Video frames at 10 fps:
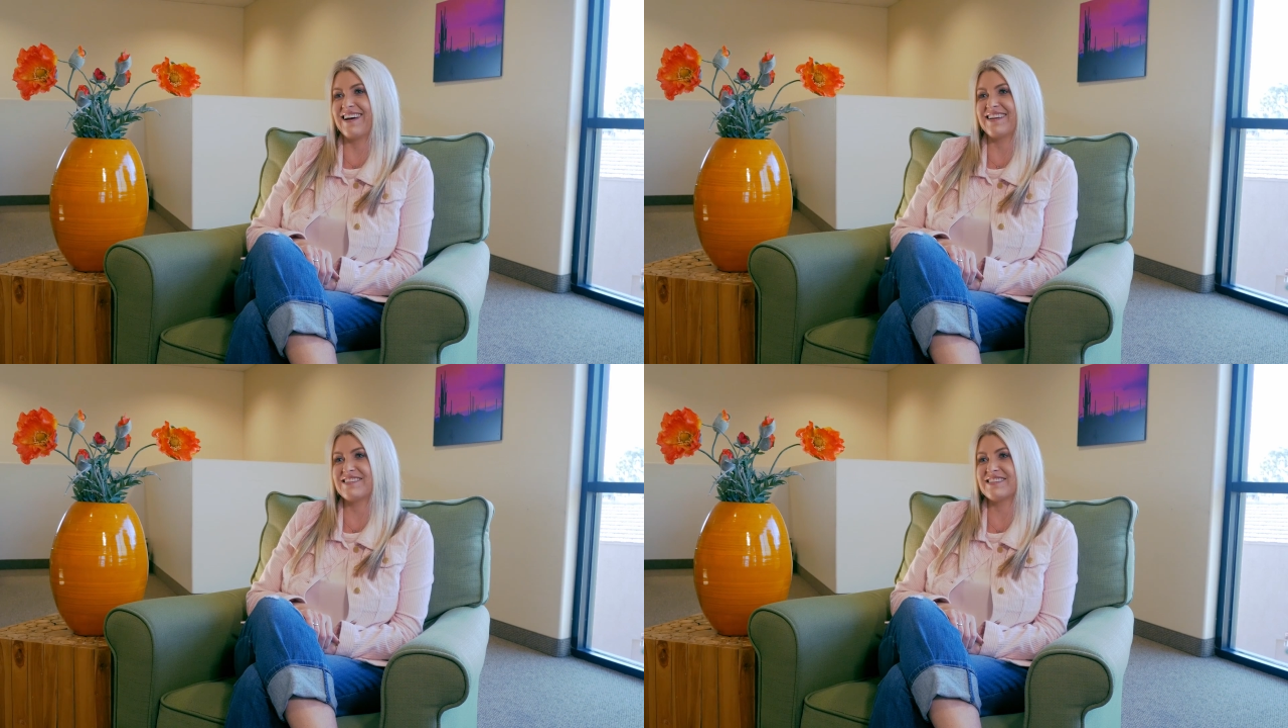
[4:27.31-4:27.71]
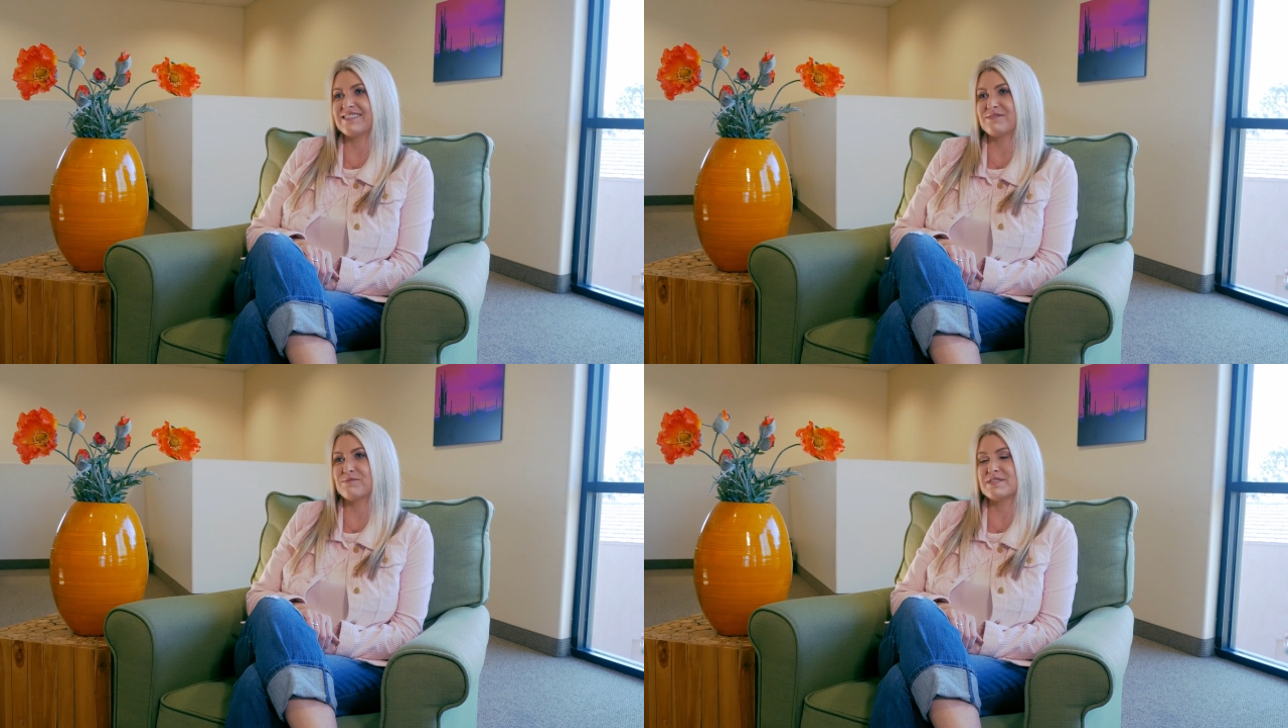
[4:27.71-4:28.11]
I
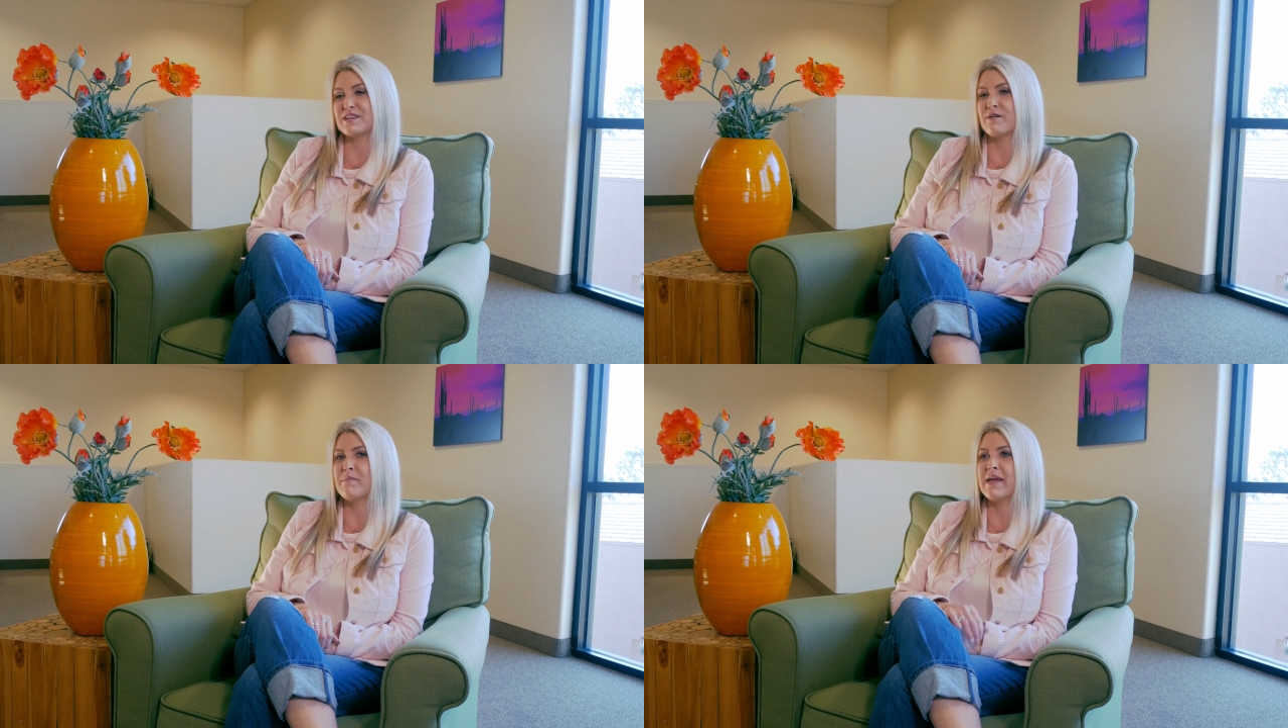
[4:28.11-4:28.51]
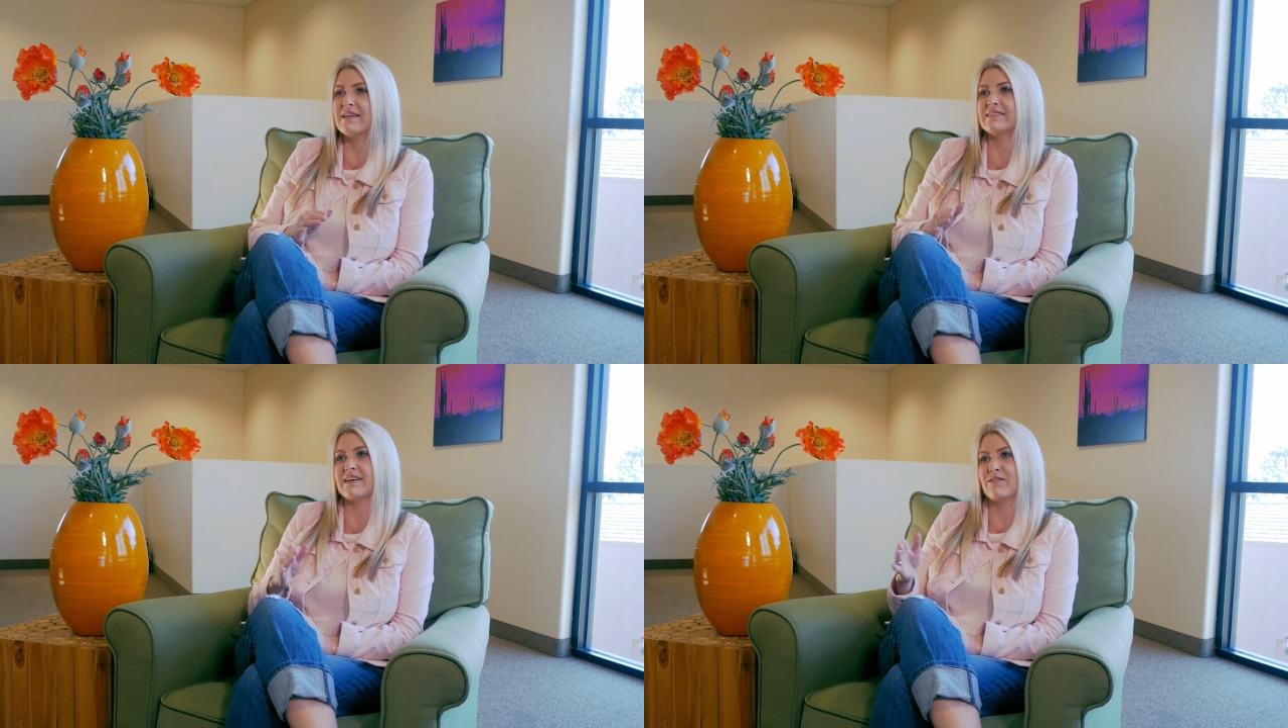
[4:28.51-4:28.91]
just was
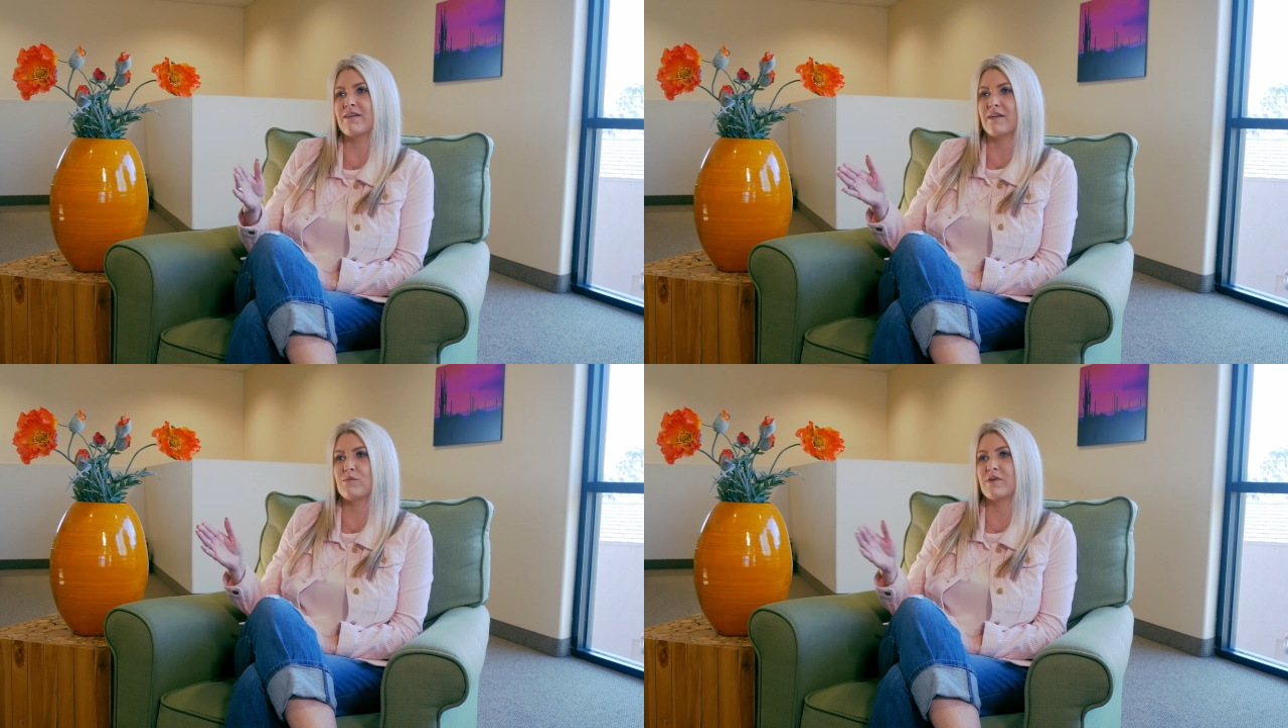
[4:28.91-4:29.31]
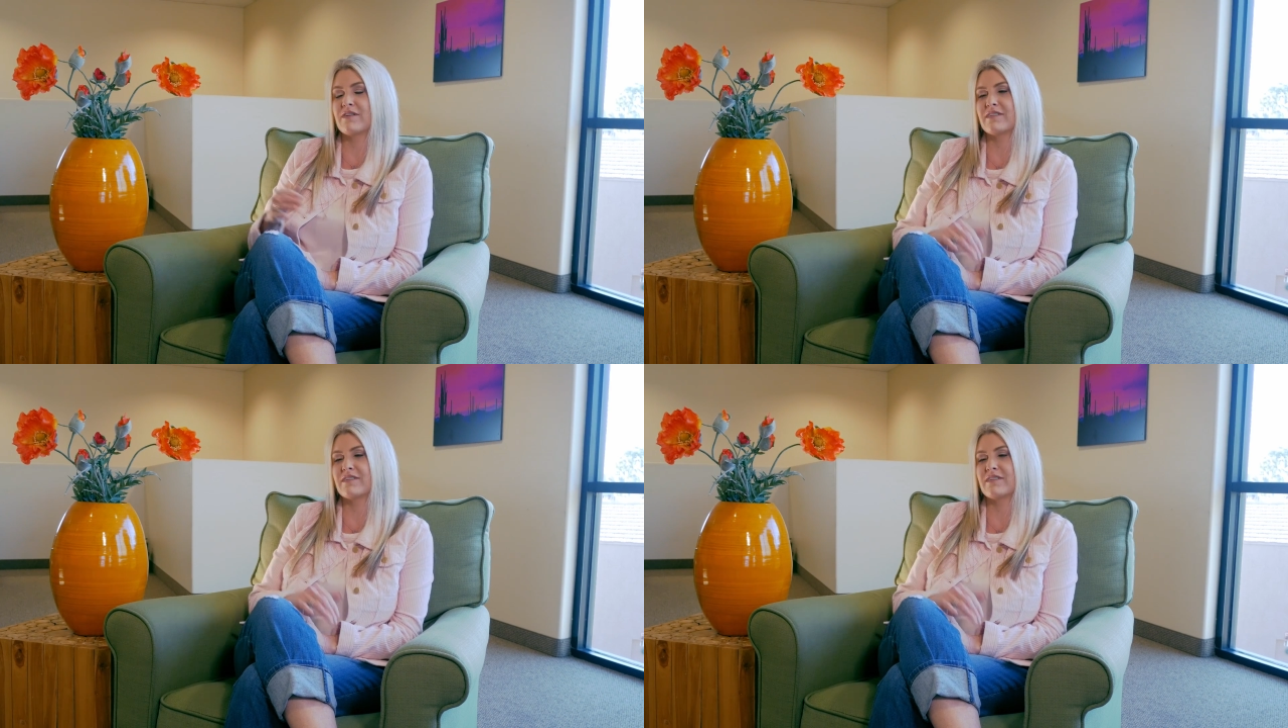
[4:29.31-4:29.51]
amazed how God worked.